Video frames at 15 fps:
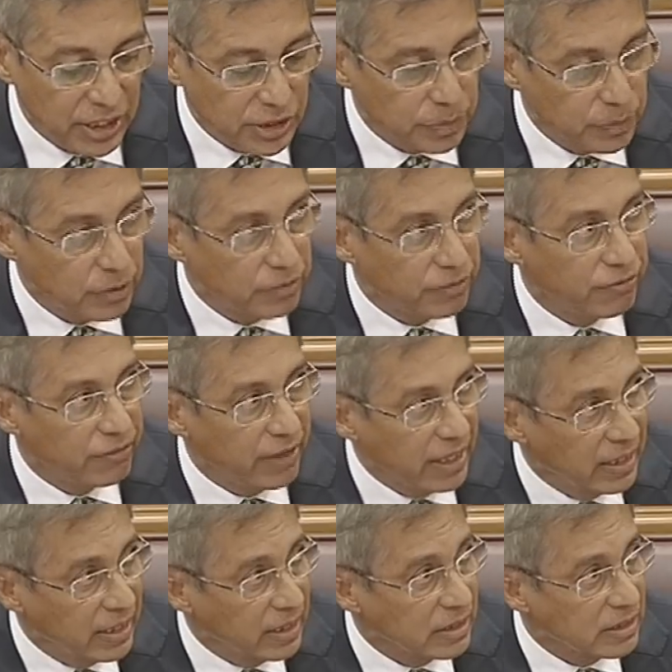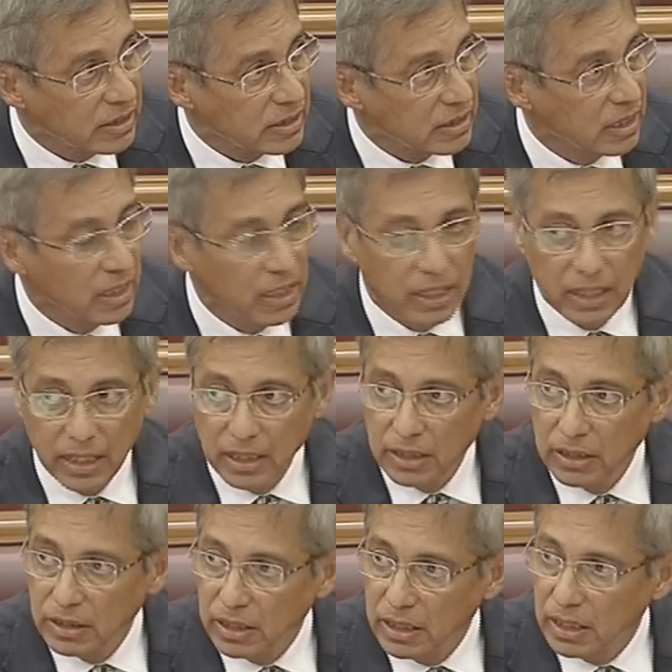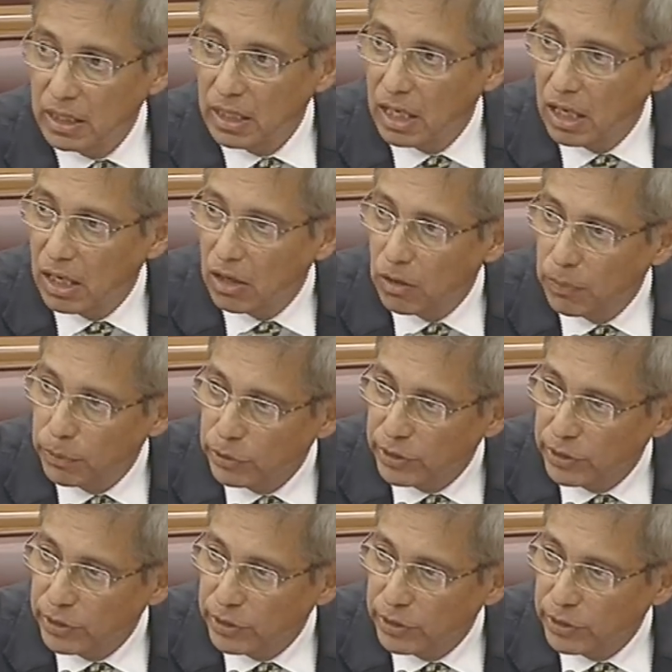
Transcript: management failings in the